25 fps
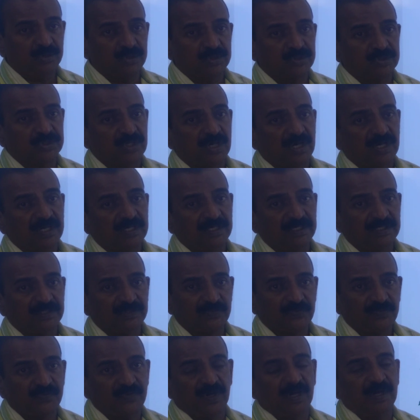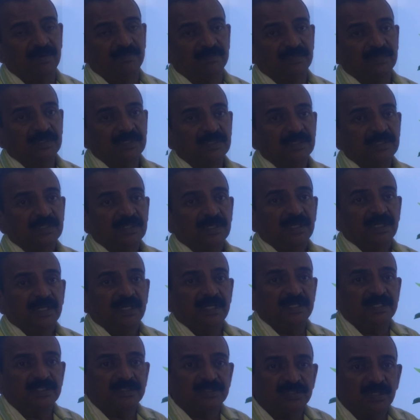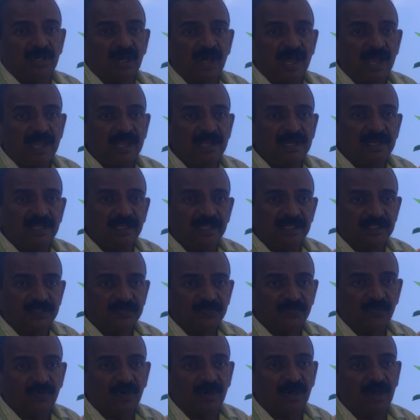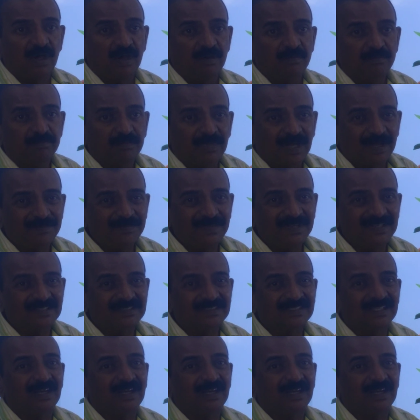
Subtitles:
soil is formed, and soil is formed by means